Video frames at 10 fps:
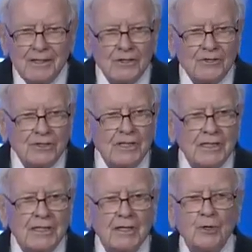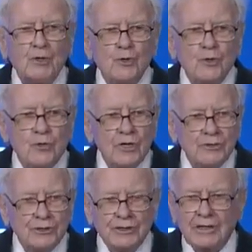She knew
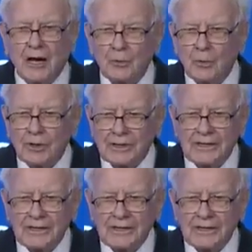she could outwork